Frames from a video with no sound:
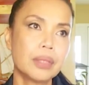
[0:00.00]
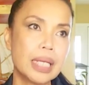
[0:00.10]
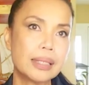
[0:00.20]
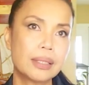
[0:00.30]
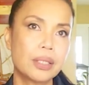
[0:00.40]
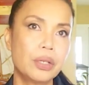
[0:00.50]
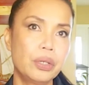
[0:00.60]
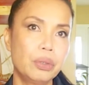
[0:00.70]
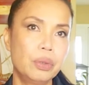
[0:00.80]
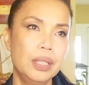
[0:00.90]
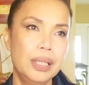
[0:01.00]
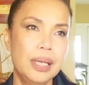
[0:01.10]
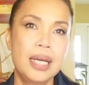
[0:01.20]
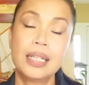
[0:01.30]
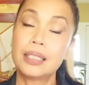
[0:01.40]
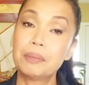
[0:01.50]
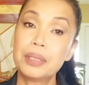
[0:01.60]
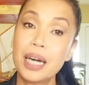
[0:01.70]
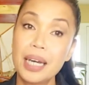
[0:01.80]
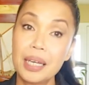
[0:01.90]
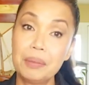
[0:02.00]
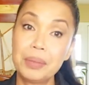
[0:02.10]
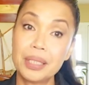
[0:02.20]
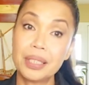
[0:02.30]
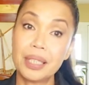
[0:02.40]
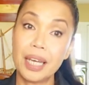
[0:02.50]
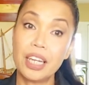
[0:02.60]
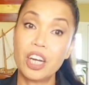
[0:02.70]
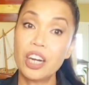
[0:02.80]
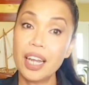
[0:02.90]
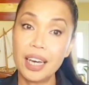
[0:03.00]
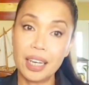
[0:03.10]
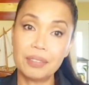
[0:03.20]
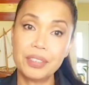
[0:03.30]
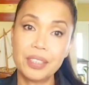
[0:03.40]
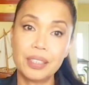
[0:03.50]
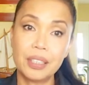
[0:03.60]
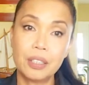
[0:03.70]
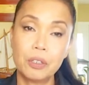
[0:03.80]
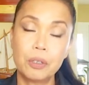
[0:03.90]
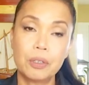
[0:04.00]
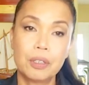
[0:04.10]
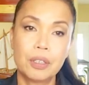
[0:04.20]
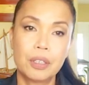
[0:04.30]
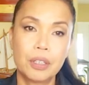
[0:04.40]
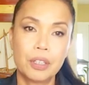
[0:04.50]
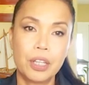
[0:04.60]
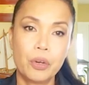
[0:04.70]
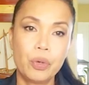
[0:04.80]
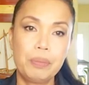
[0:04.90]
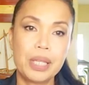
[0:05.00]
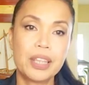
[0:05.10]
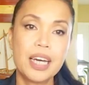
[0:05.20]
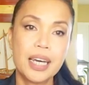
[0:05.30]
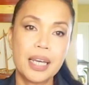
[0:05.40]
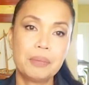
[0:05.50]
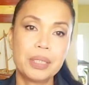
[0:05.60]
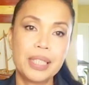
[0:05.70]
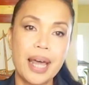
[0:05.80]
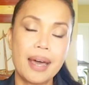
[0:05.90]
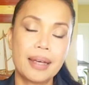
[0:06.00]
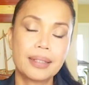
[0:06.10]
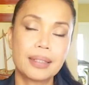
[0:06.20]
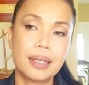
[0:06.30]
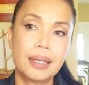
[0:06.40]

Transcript: So sometimes in our lives, there will be times that